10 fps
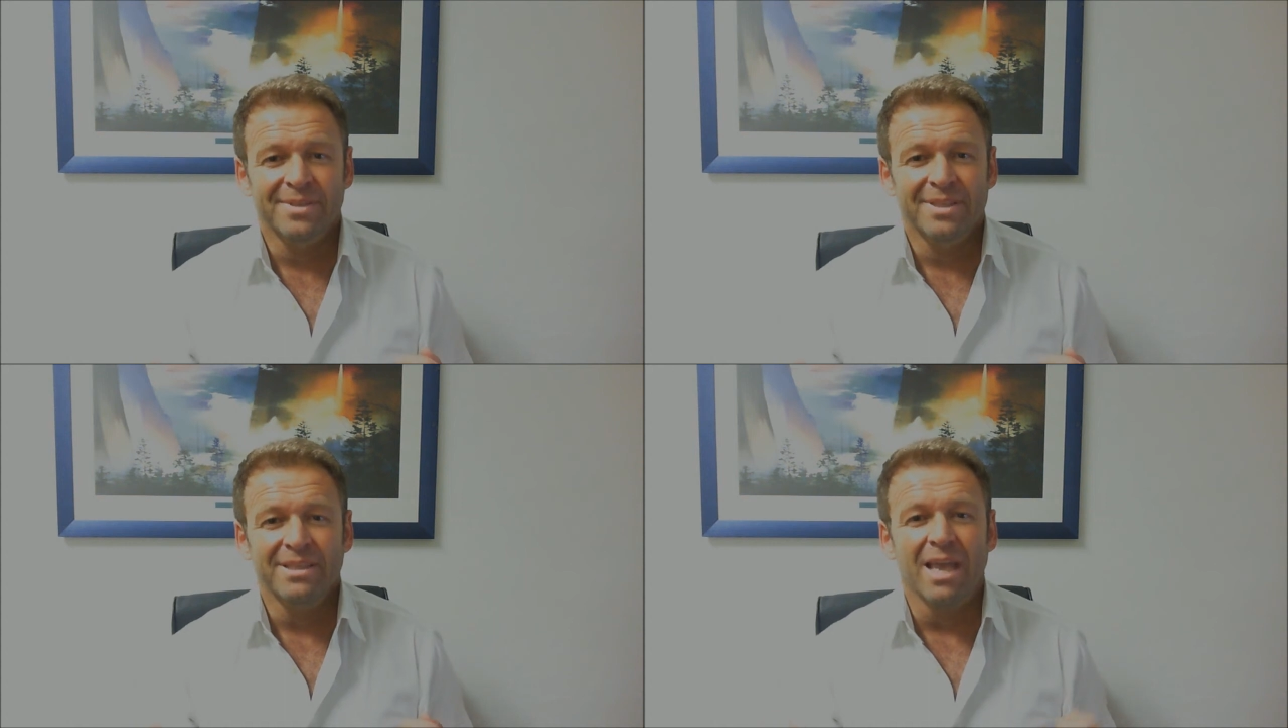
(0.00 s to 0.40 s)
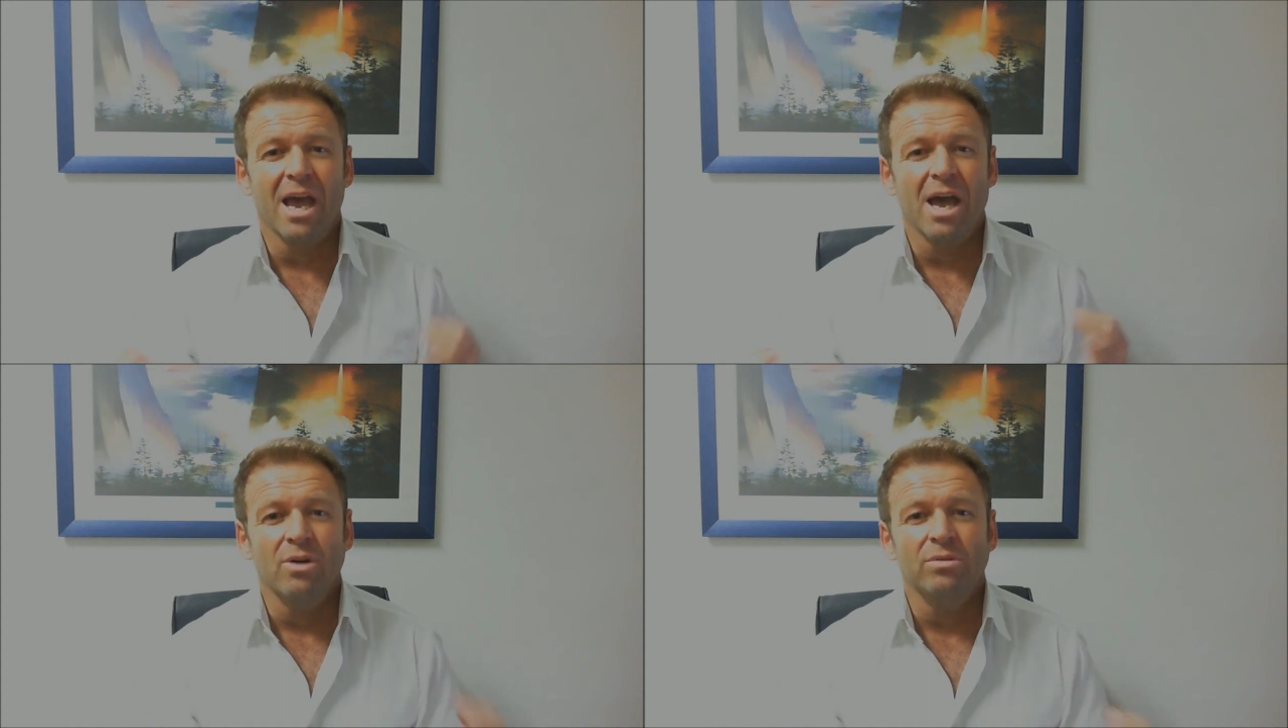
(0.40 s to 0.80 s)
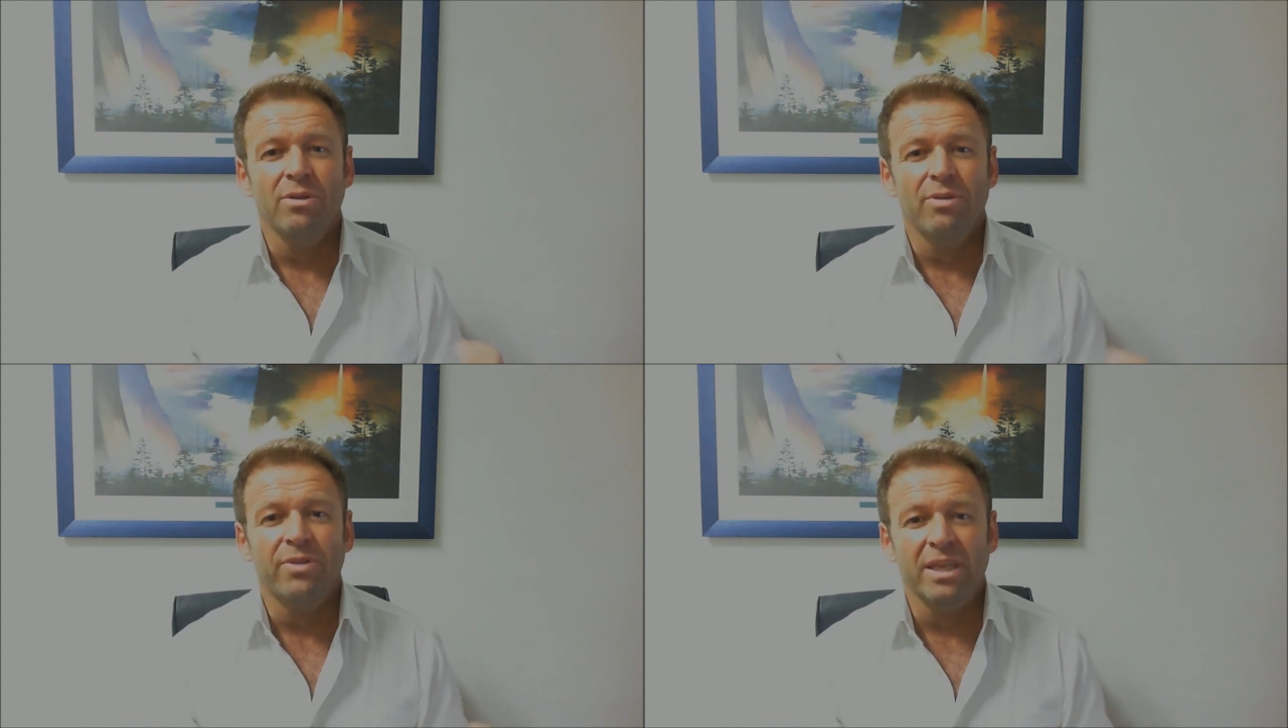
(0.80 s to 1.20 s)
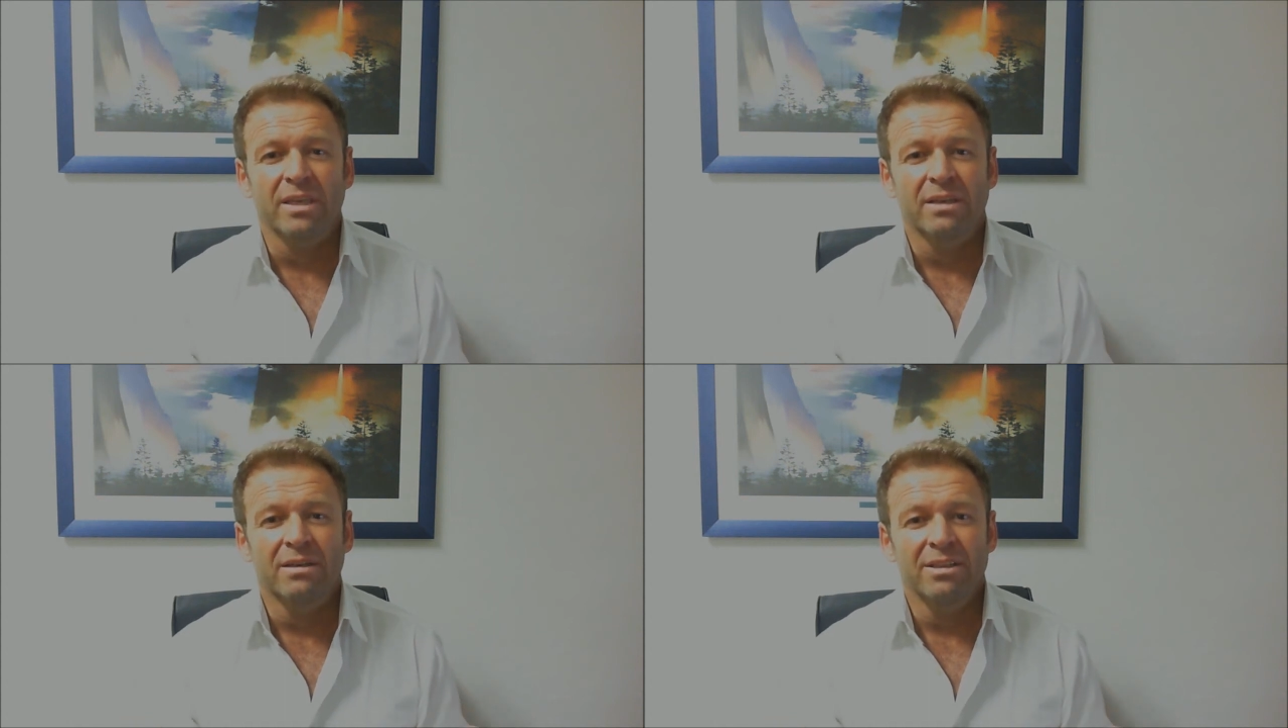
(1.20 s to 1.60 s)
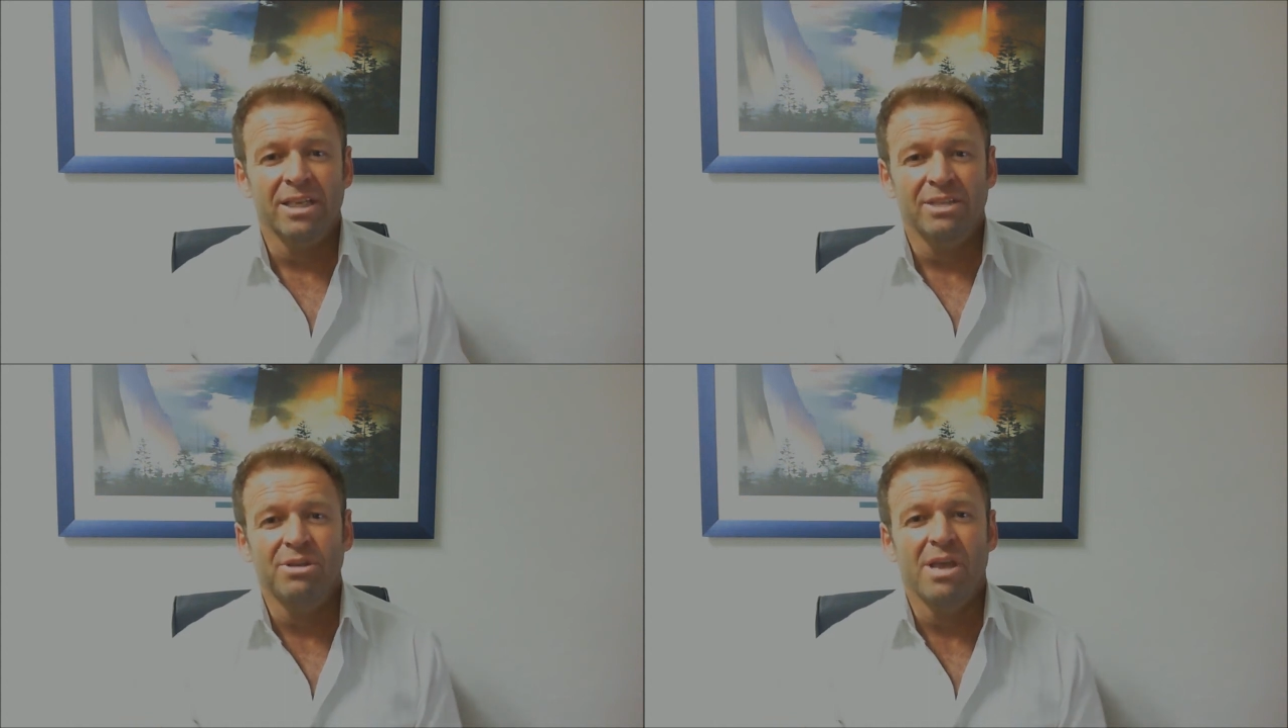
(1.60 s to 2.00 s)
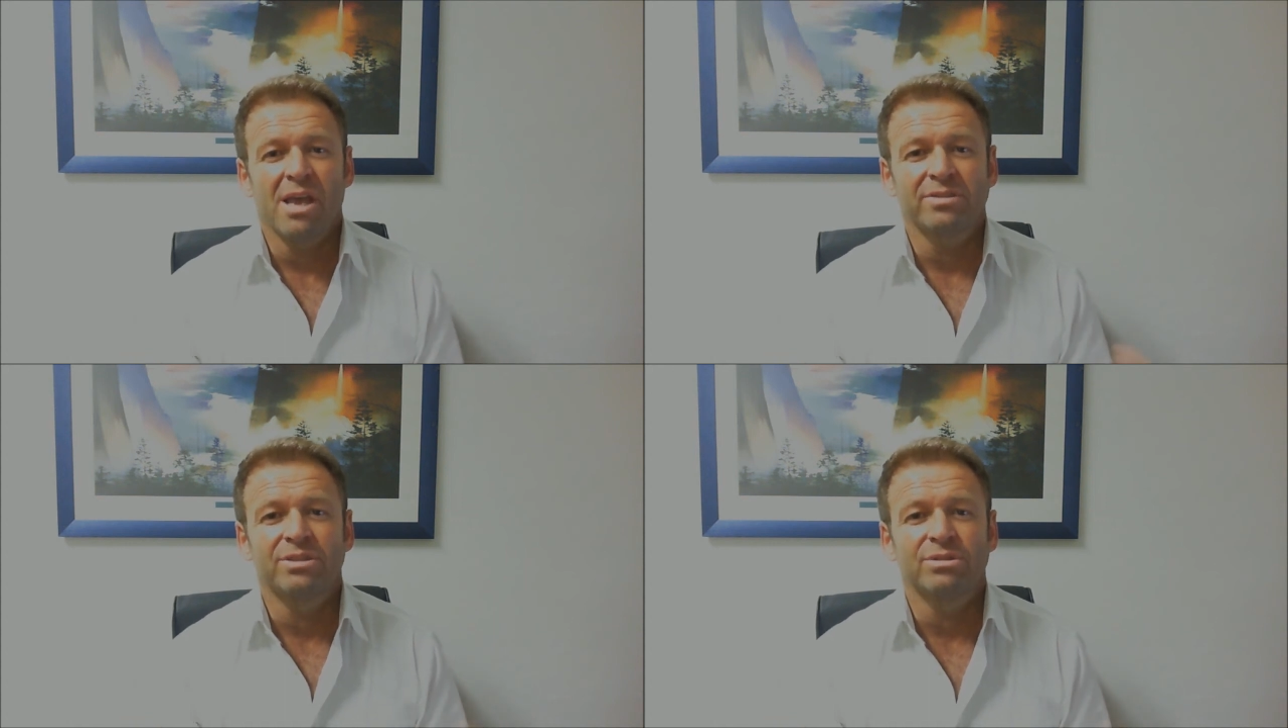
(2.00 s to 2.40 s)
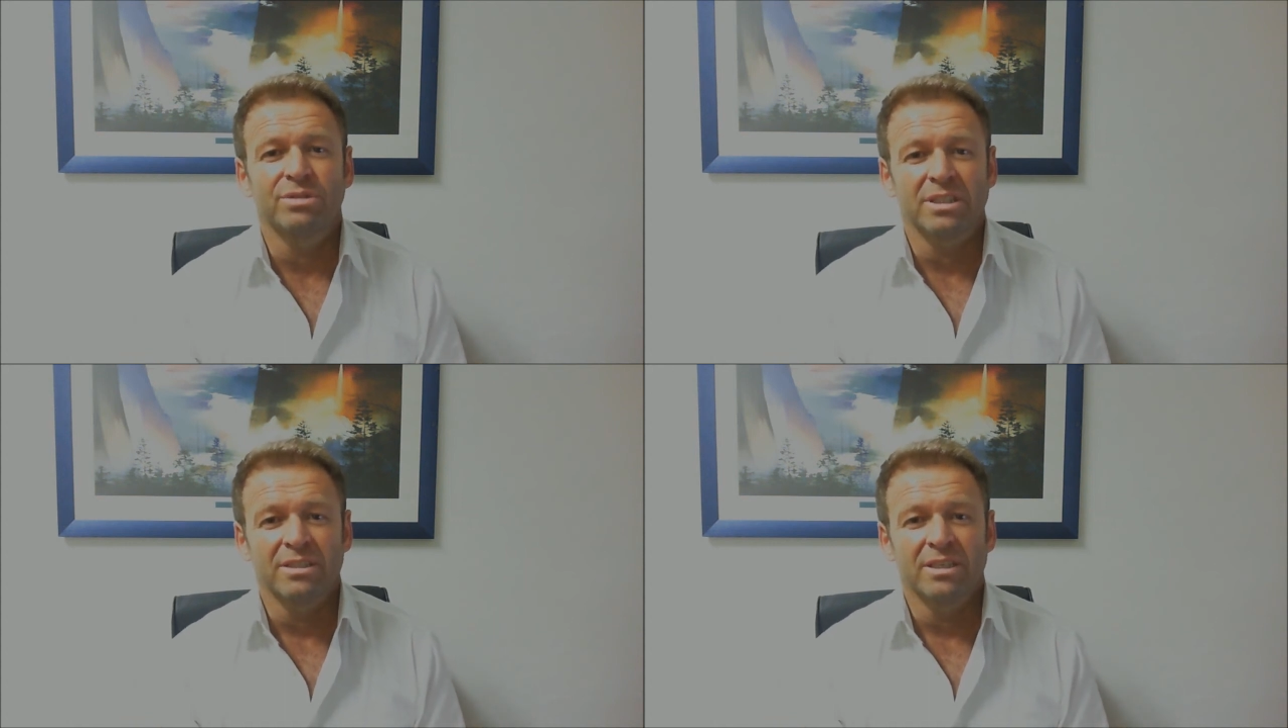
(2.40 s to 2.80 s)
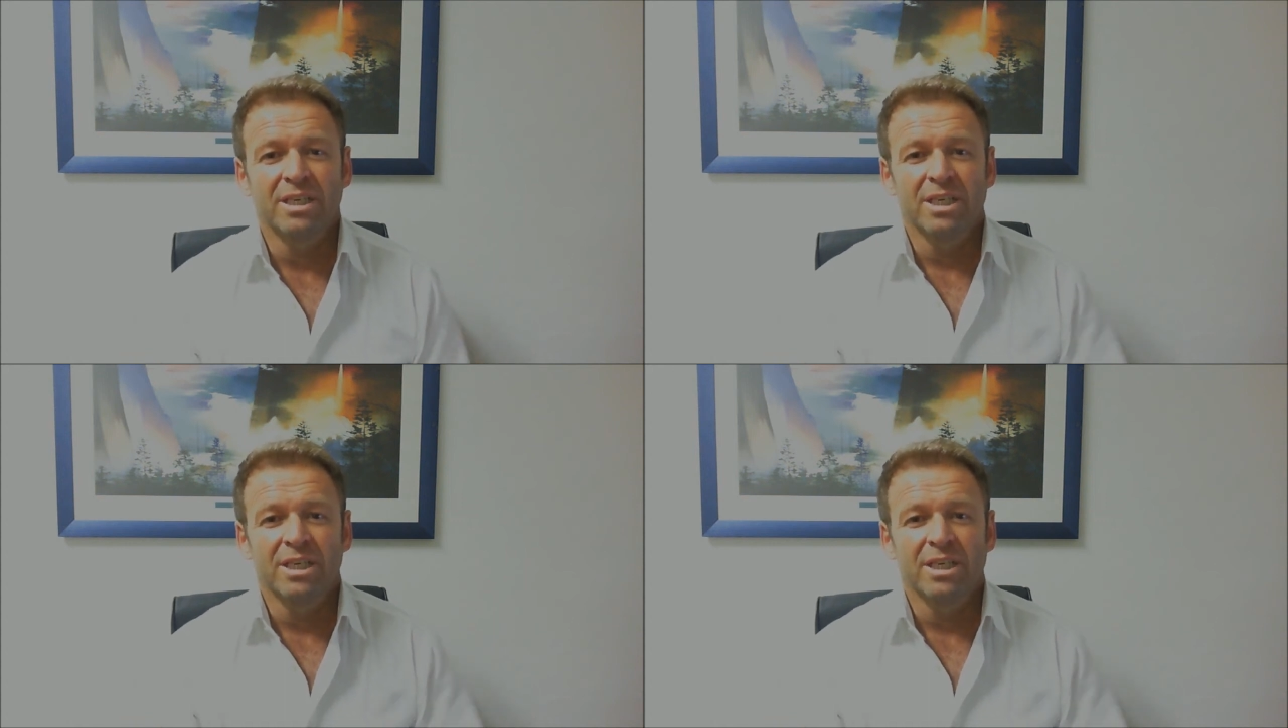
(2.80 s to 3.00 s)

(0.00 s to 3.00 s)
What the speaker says: The only thing that you have to do is